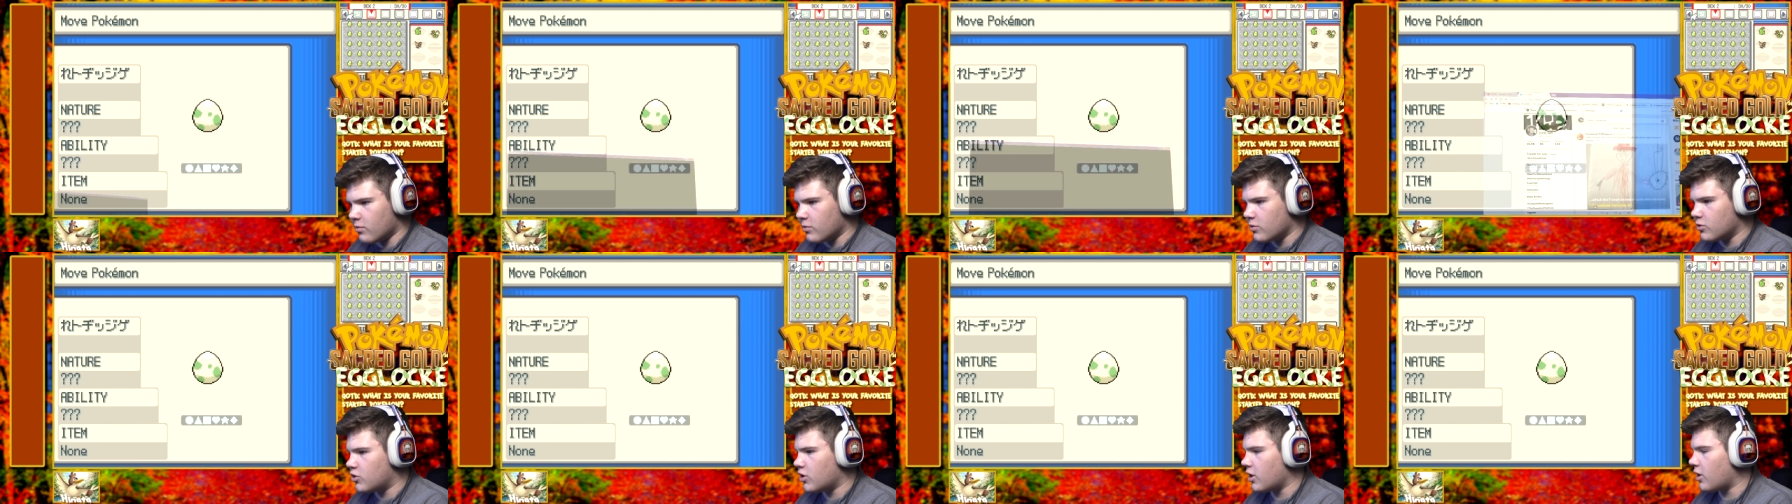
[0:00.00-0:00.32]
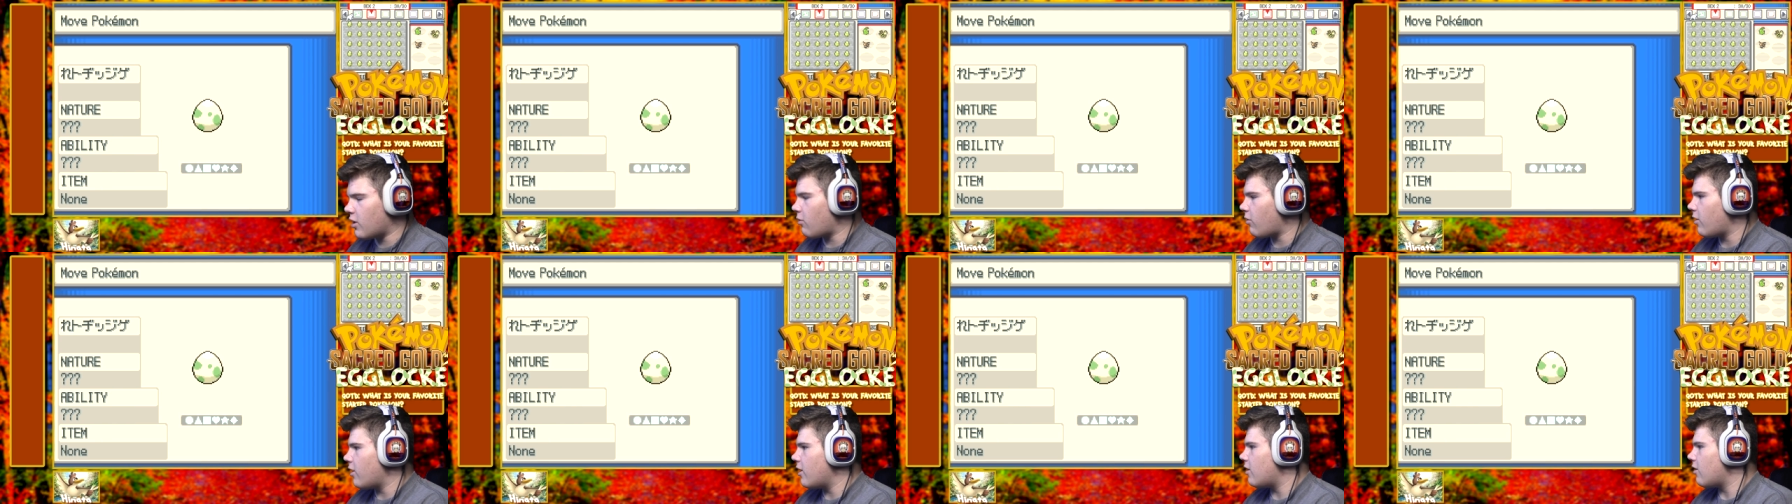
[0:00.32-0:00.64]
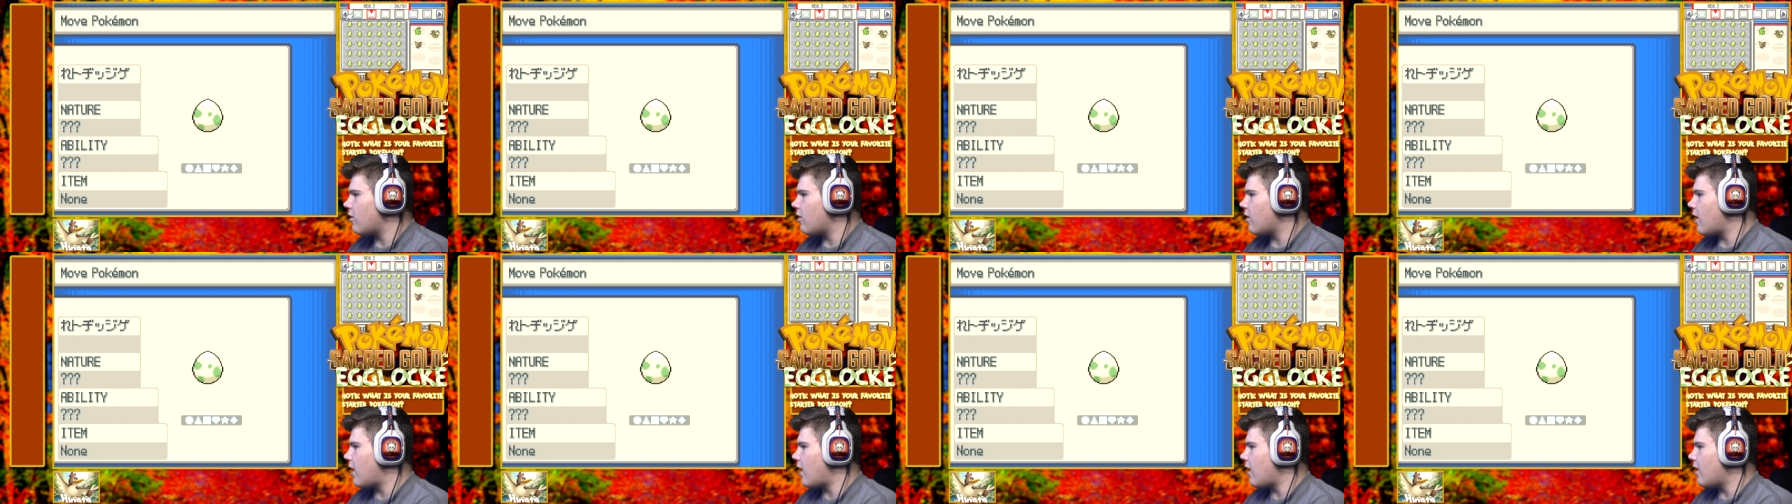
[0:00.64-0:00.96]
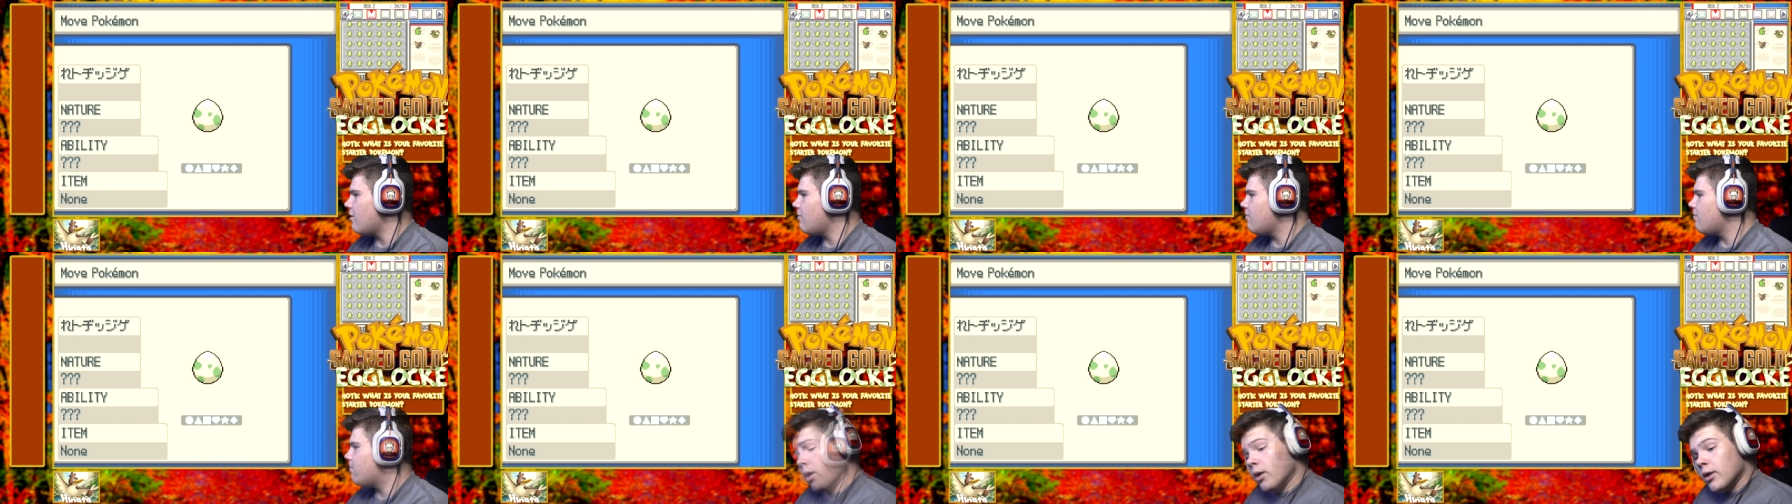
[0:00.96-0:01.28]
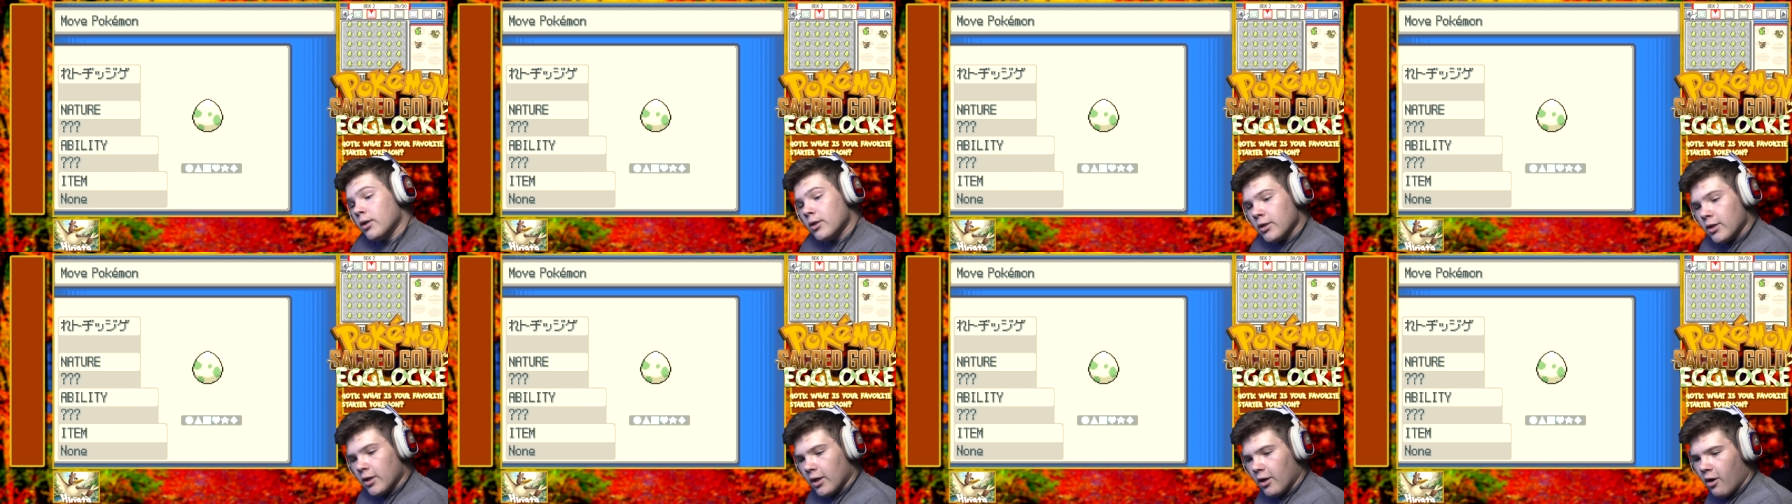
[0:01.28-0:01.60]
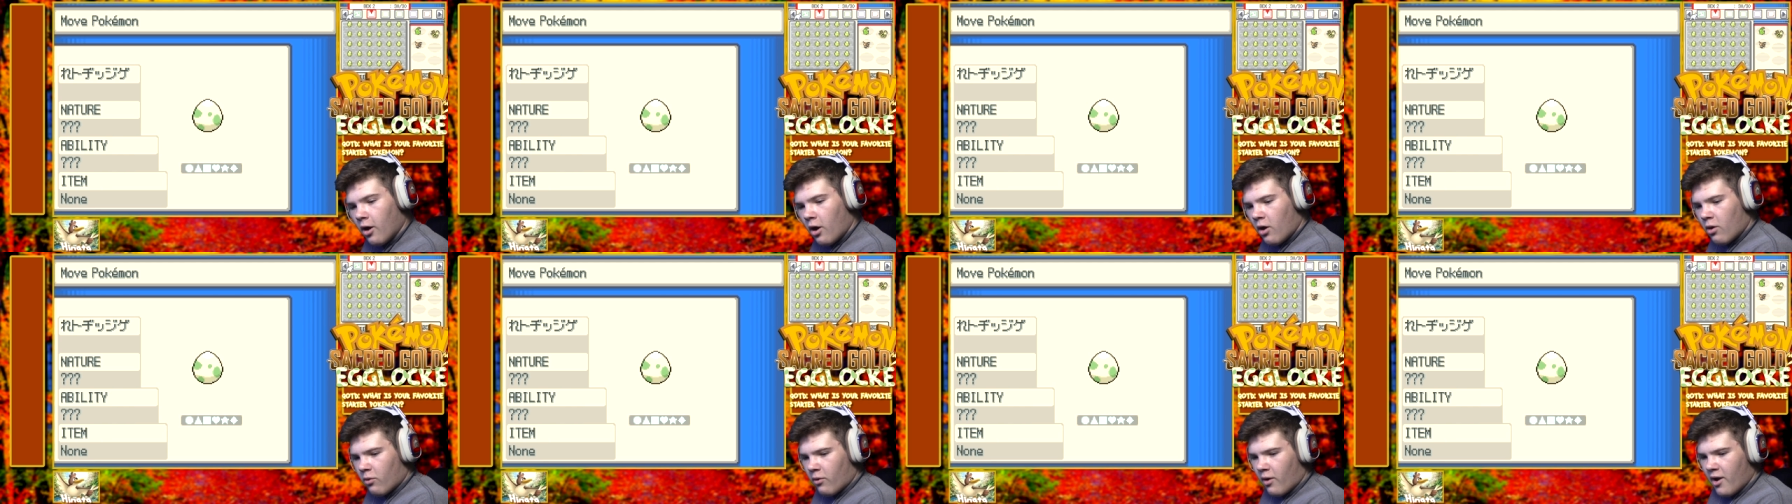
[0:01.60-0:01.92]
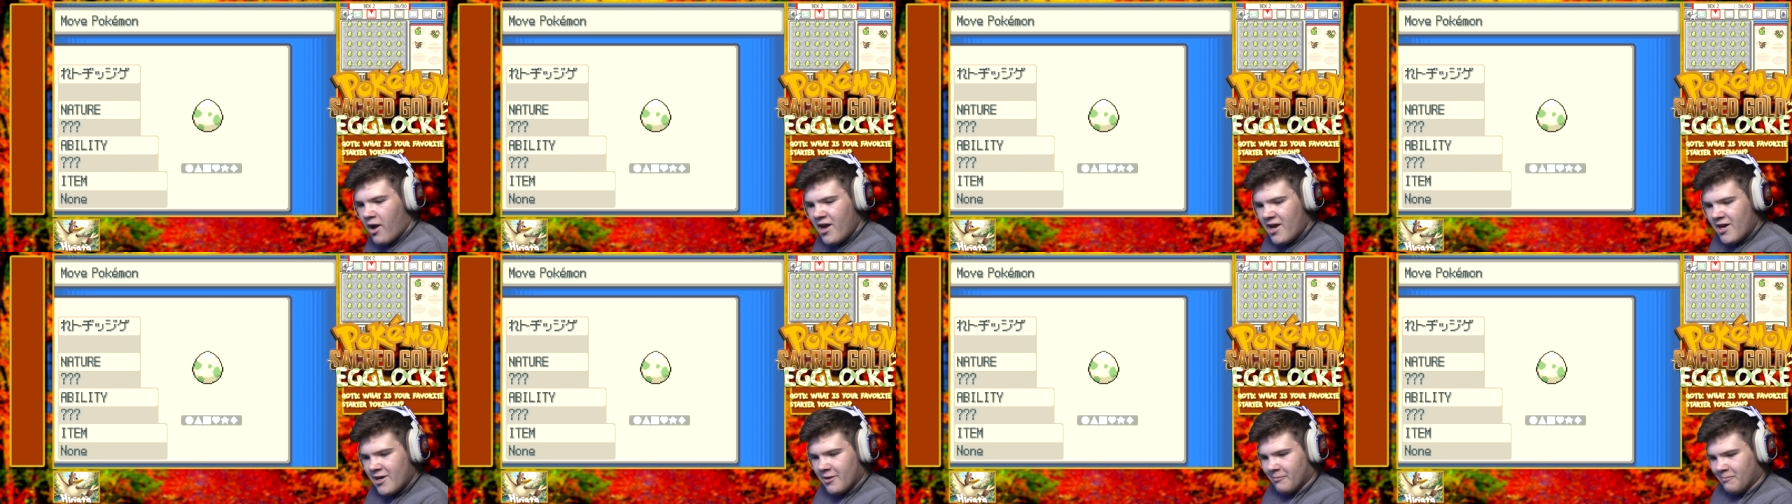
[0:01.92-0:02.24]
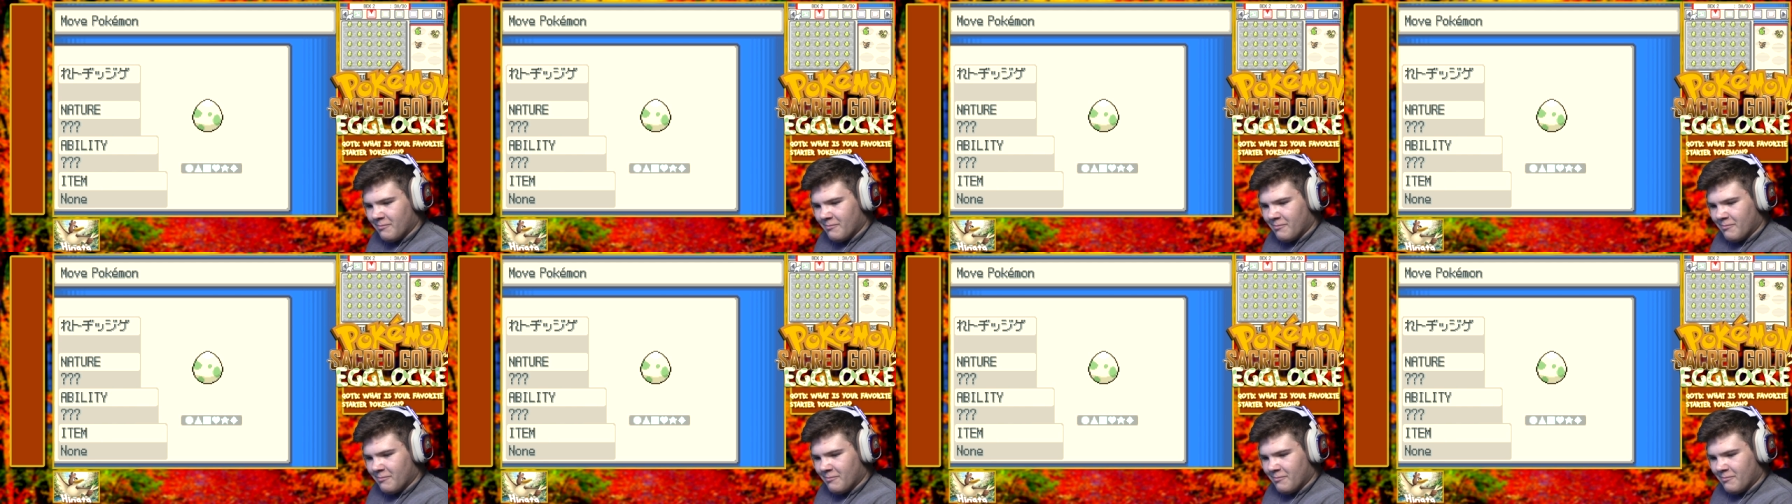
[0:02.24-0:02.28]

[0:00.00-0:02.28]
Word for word: generator again. Alright!